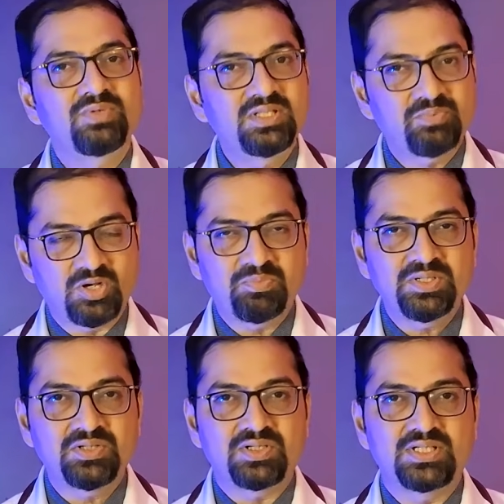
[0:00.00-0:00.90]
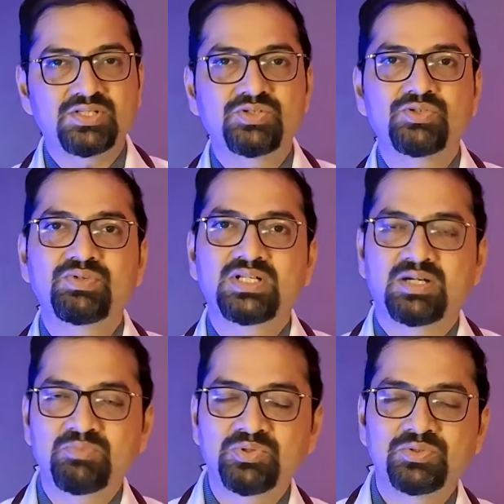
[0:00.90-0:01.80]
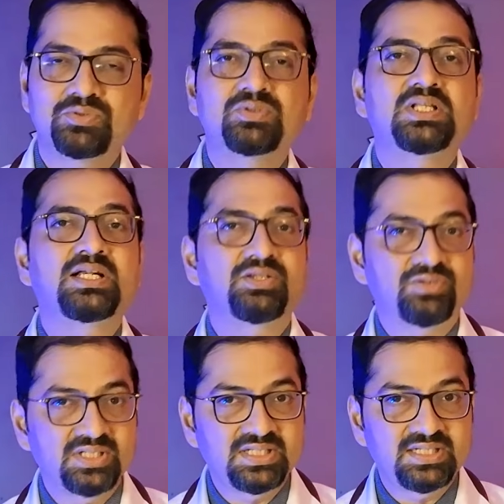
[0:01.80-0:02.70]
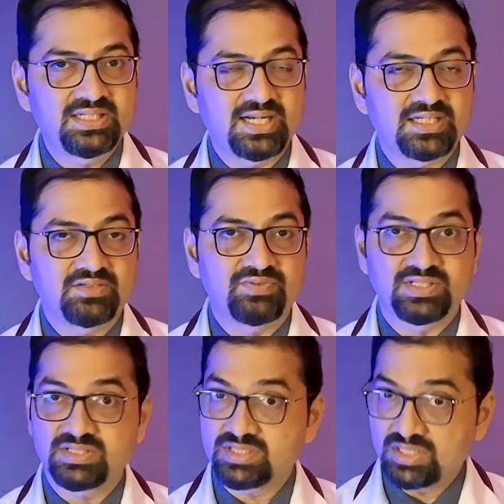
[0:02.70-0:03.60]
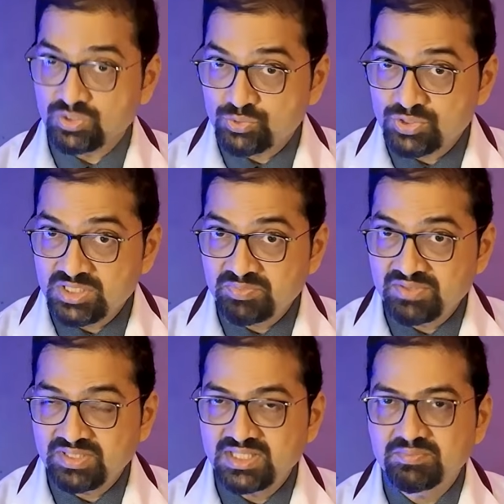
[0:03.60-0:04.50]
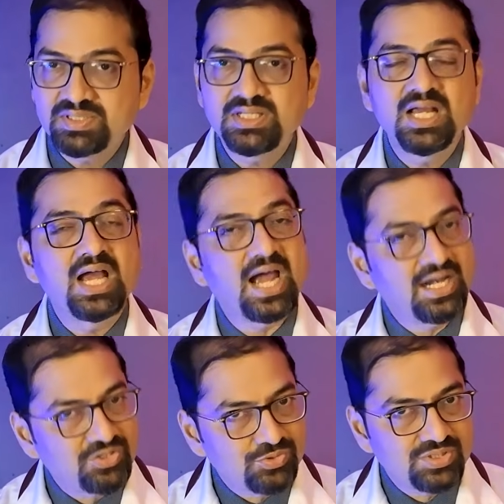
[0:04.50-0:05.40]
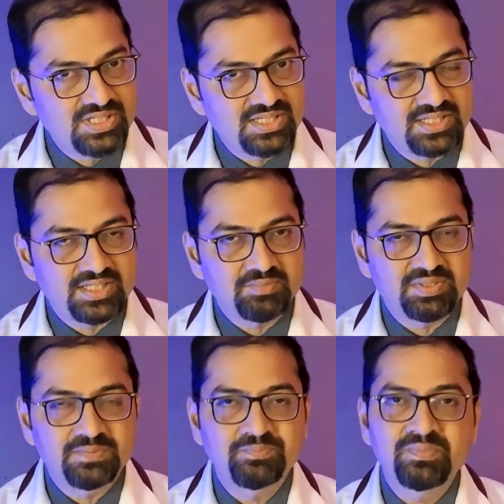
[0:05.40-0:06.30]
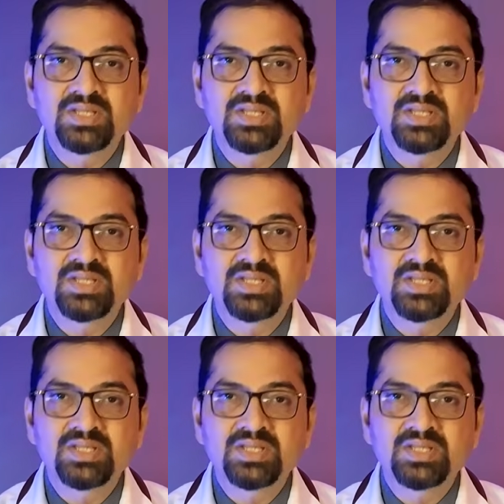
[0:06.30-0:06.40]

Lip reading: With the proper knowledge, you will come to know that urinary tract infections are usually preventable and usually treatable.